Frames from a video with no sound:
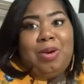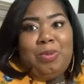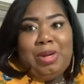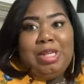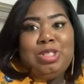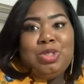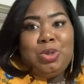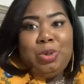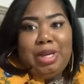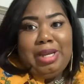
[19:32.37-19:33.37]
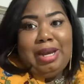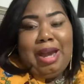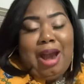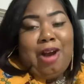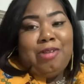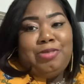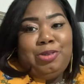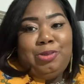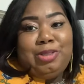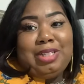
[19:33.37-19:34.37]
We enjoyed our
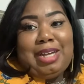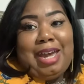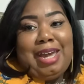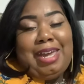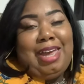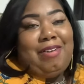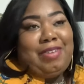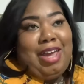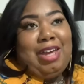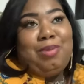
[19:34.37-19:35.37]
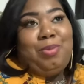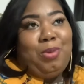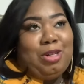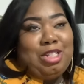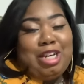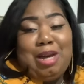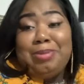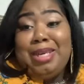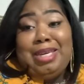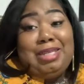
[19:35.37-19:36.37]
food tonight. Calvin had the pork
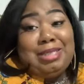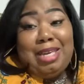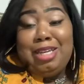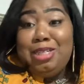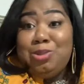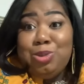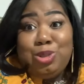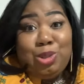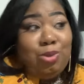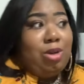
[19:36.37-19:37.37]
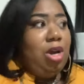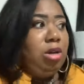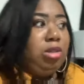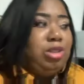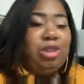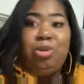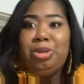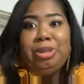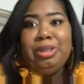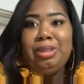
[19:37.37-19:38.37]
chops, and he said his was so good. So
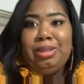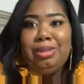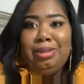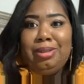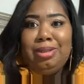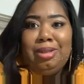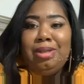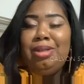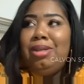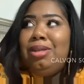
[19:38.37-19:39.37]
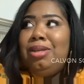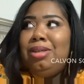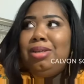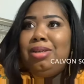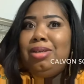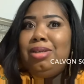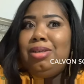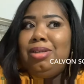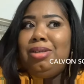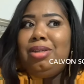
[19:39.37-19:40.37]
good. You tasted it. What do you
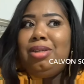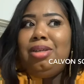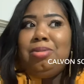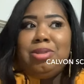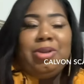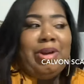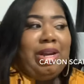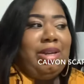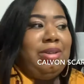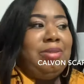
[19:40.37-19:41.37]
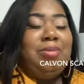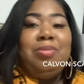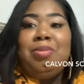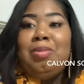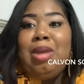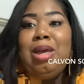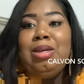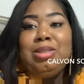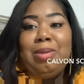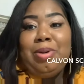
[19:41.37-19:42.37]
thought? It was all right. That's all.
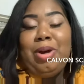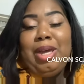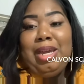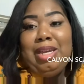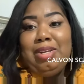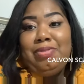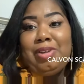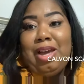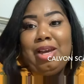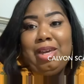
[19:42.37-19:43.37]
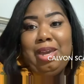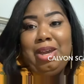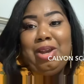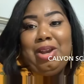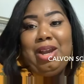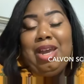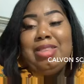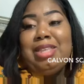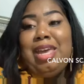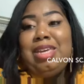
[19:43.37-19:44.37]
So I'm going to go ahead and end the vlog here,
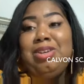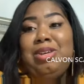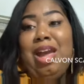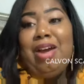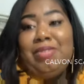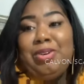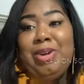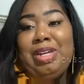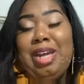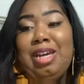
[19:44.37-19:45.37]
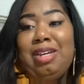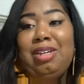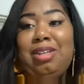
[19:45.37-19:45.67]
and thank you, and y'all have a great night.